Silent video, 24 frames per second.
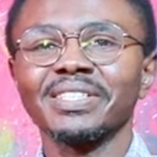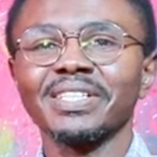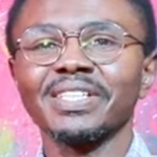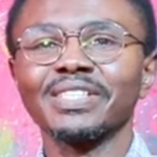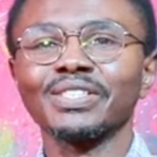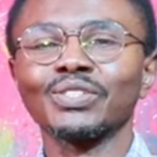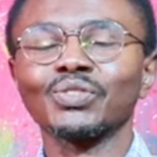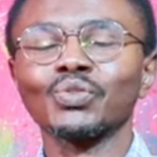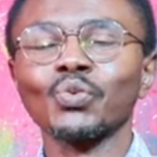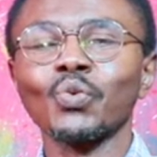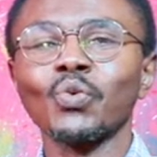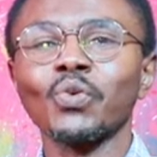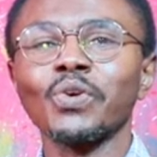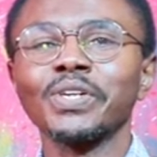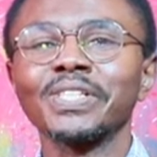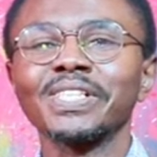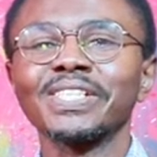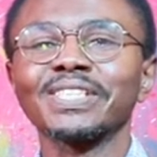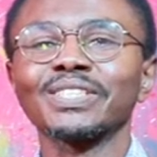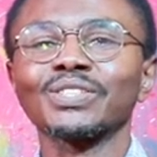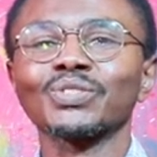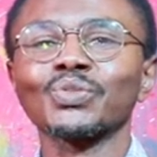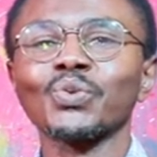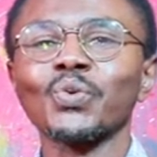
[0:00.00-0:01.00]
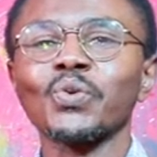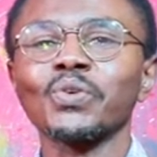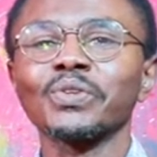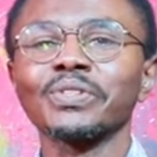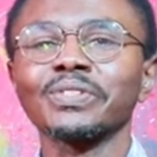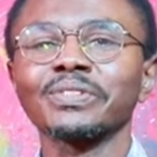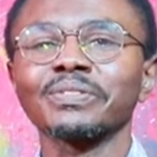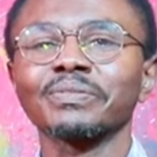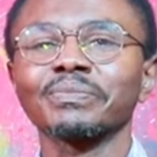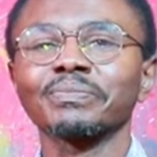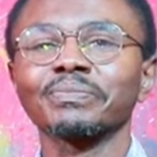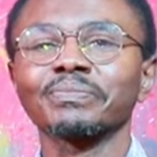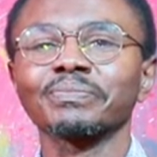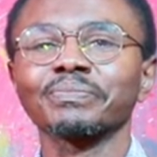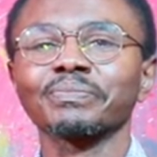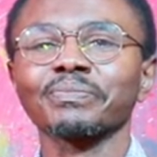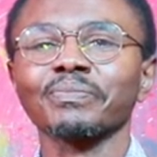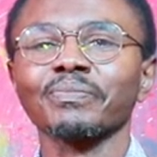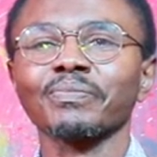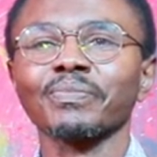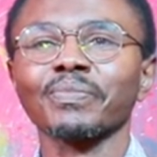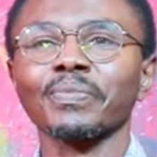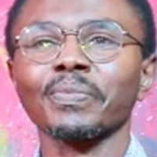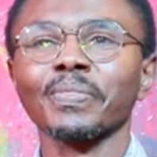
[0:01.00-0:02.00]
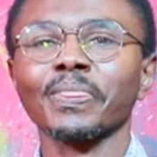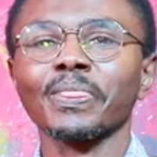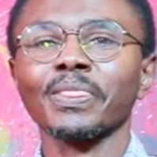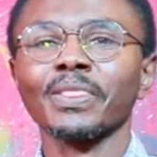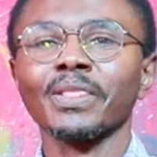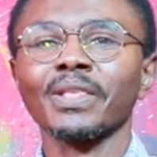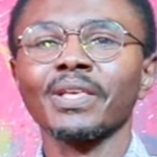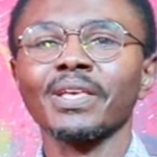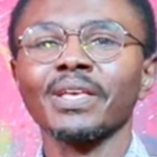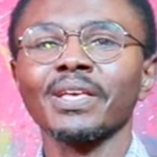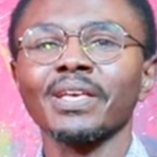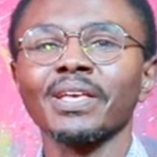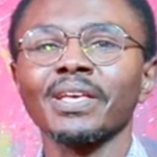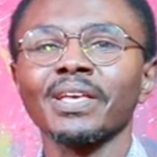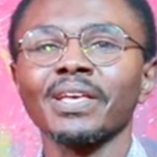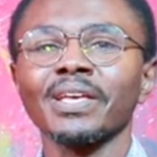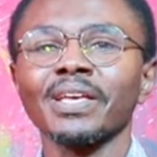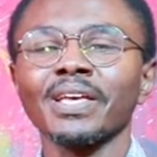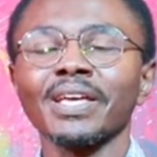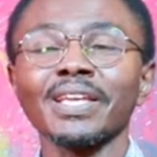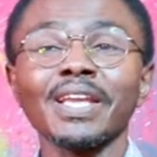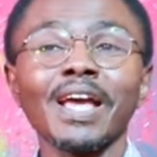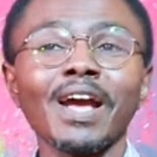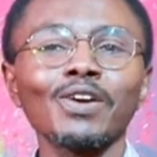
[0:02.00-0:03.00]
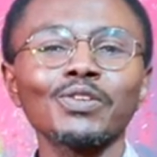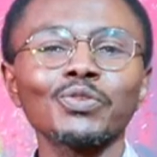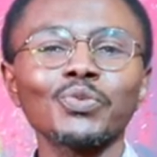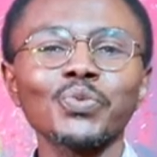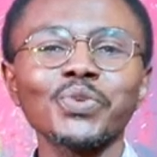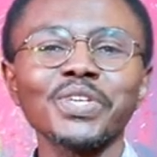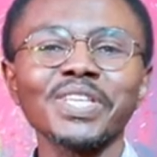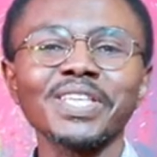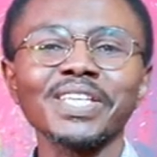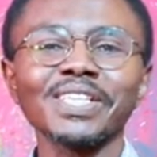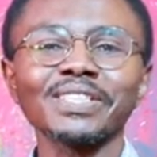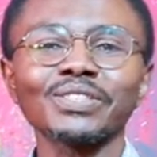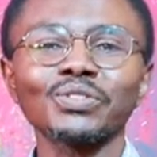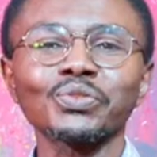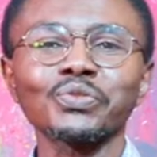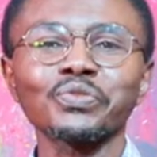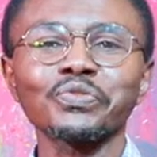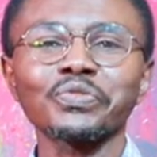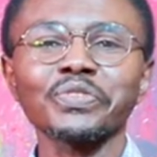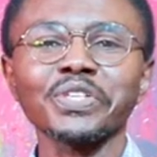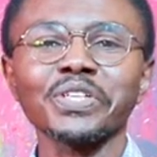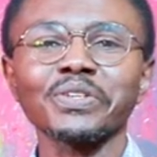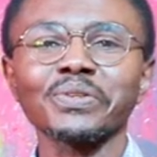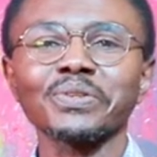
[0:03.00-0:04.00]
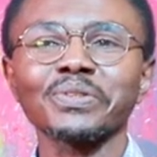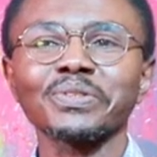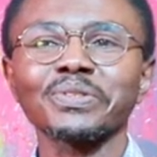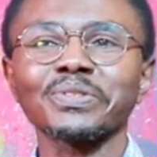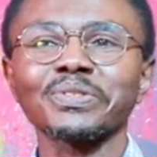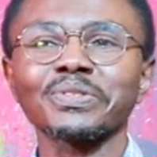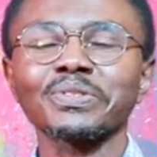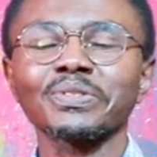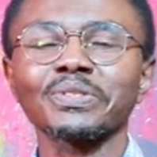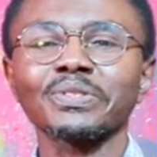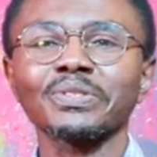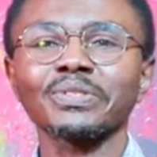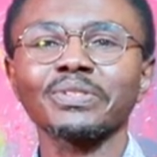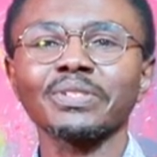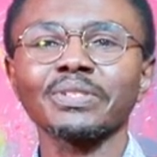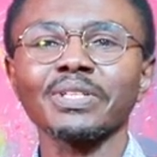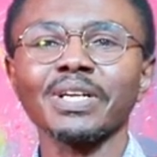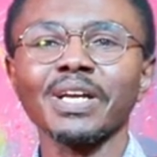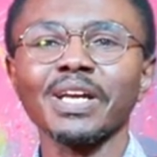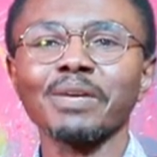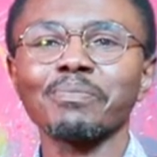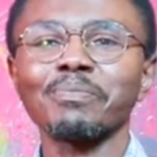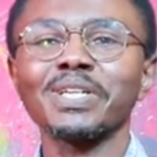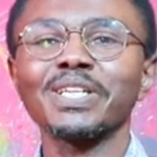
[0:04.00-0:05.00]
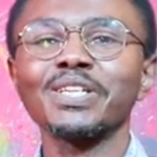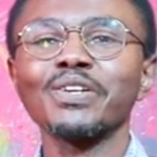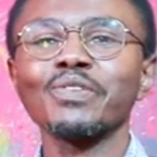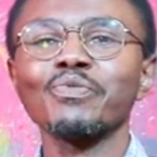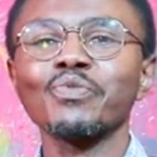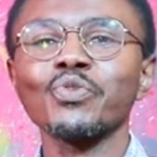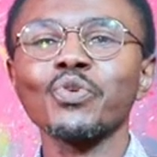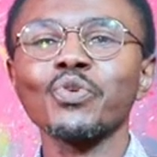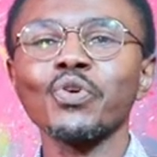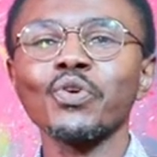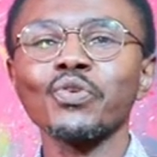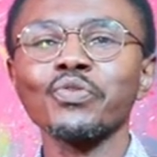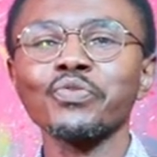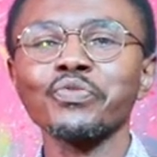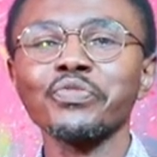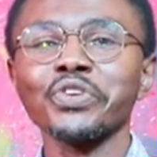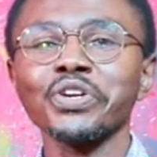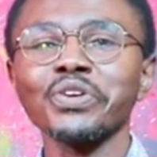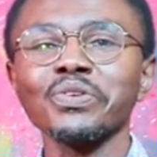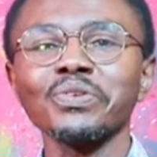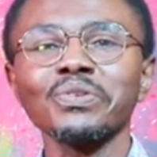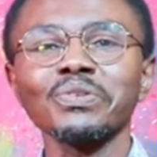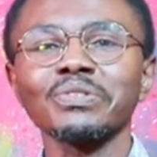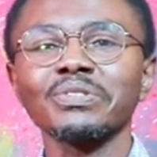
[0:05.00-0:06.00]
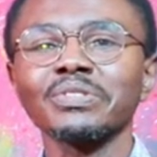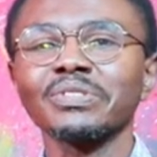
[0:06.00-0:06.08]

and so on and so on. And how do we get to feel? I believe we all feel